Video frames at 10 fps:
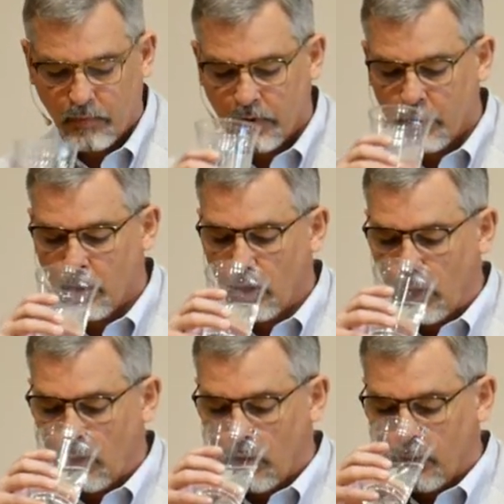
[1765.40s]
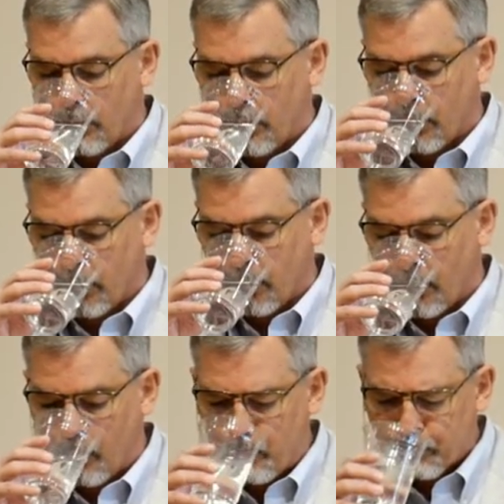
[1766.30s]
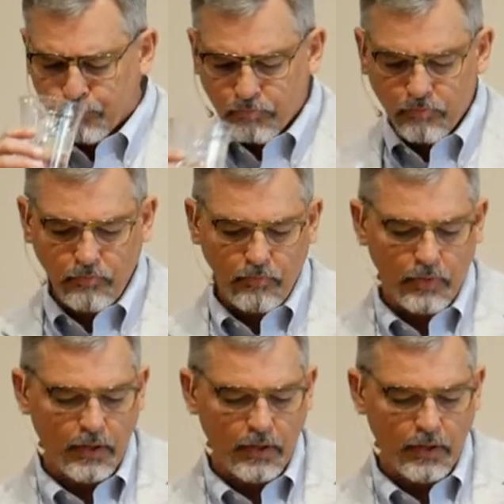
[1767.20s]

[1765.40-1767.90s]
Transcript: (no one is talking)